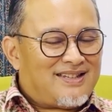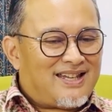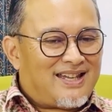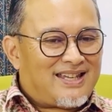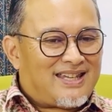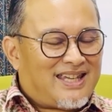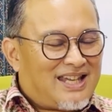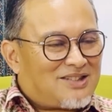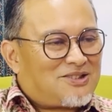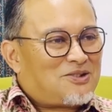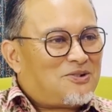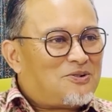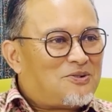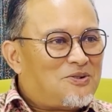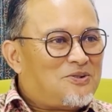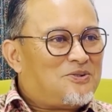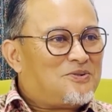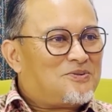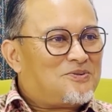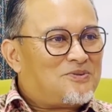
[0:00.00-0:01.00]
get to know
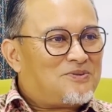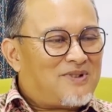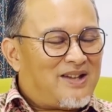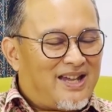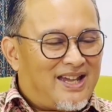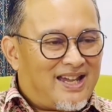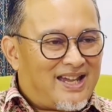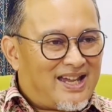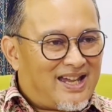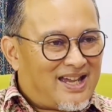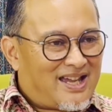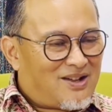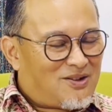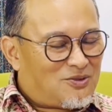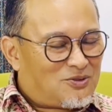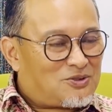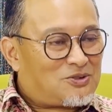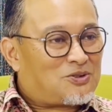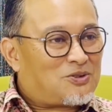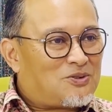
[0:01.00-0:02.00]
you
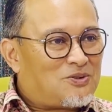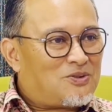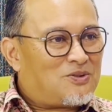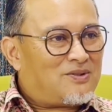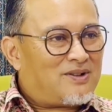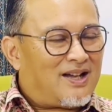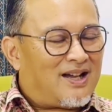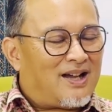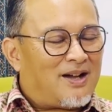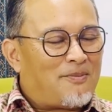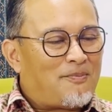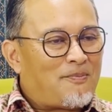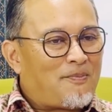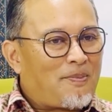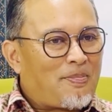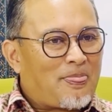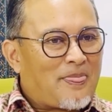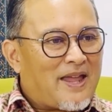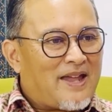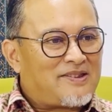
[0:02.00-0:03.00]
also
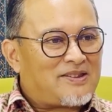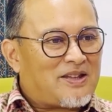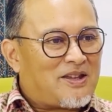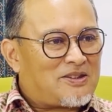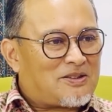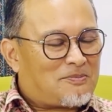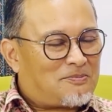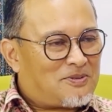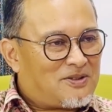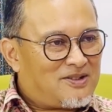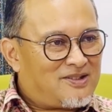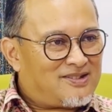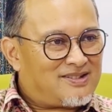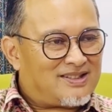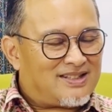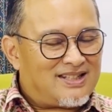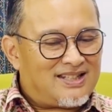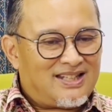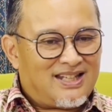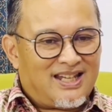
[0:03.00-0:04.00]
as a
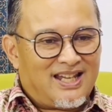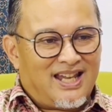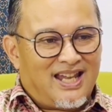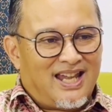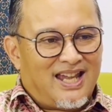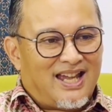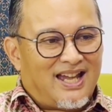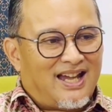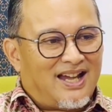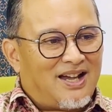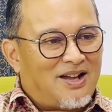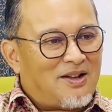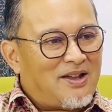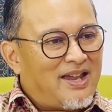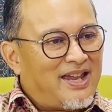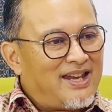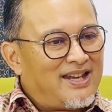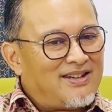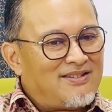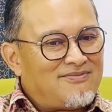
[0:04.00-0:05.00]
person,
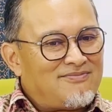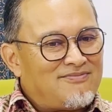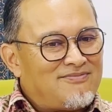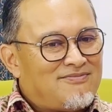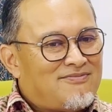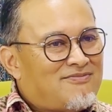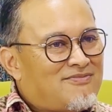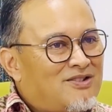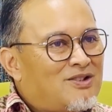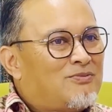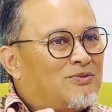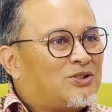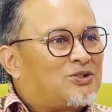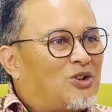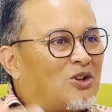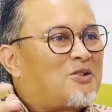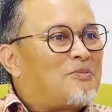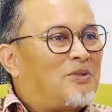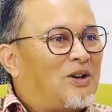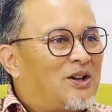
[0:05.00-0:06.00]
and we'll
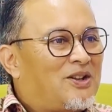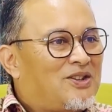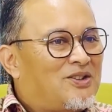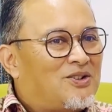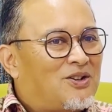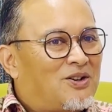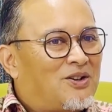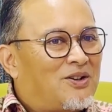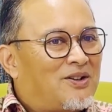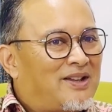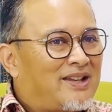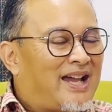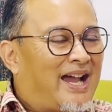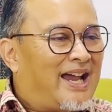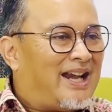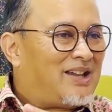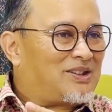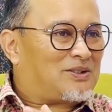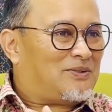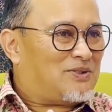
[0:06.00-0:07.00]
talk about your
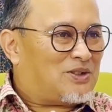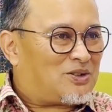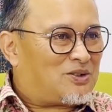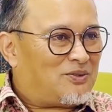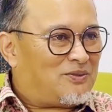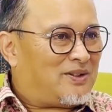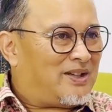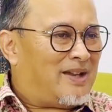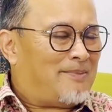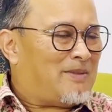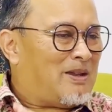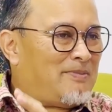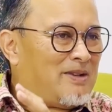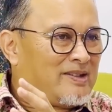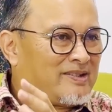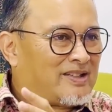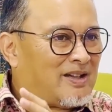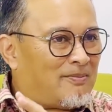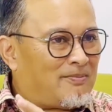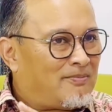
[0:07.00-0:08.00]
highlights of your career and maybe
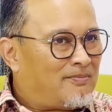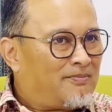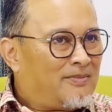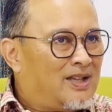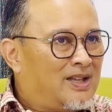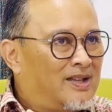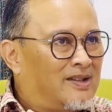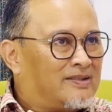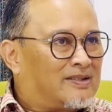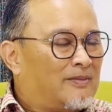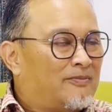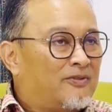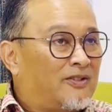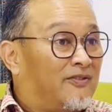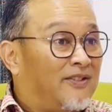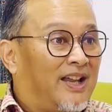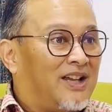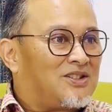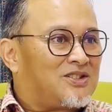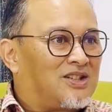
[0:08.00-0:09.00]
some
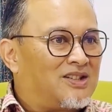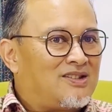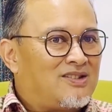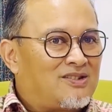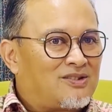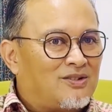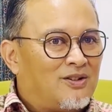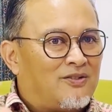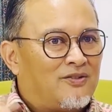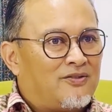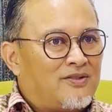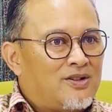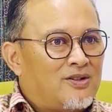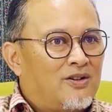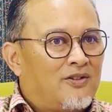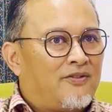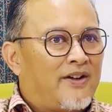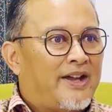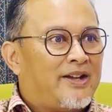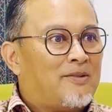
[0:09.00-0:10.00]
reflections of
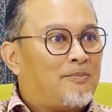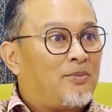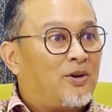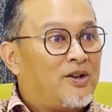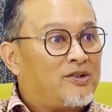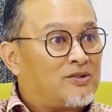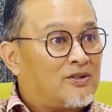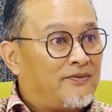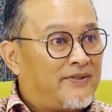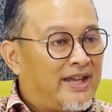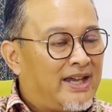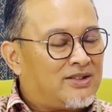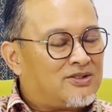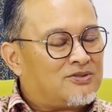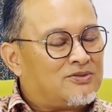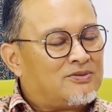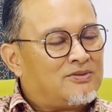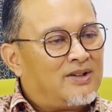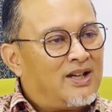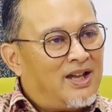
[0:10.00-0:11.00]
final points of that
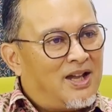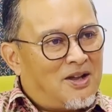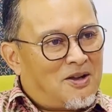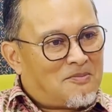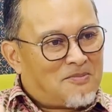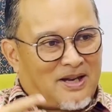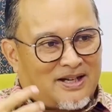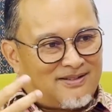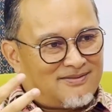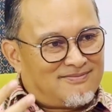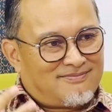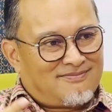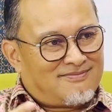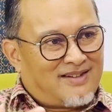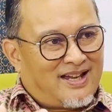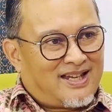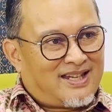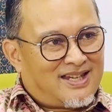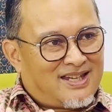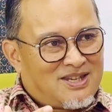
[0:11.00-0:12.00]
too. But
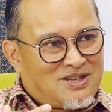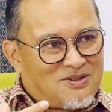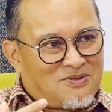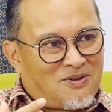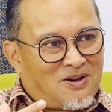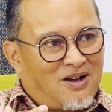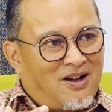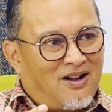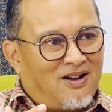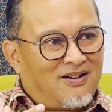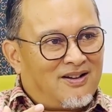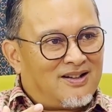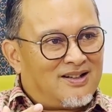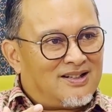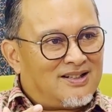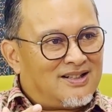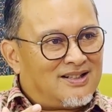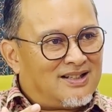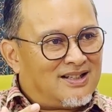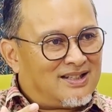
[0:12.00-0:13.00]
you
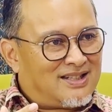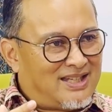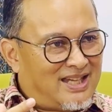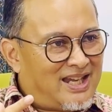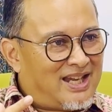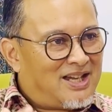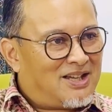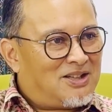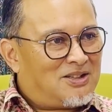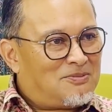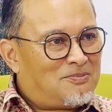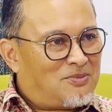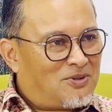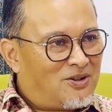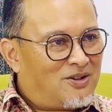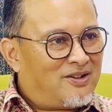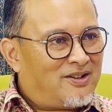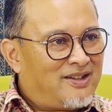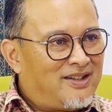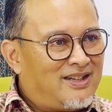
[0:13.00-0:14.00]
are a KL
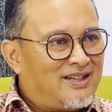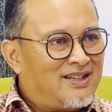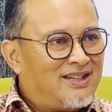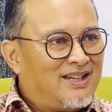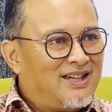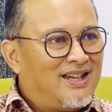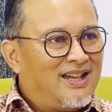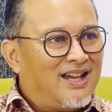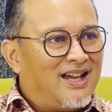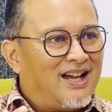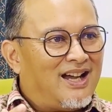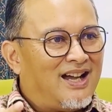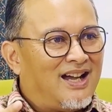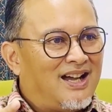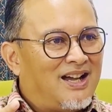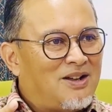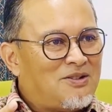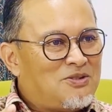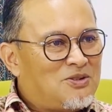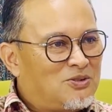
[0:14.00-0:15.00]
boy. You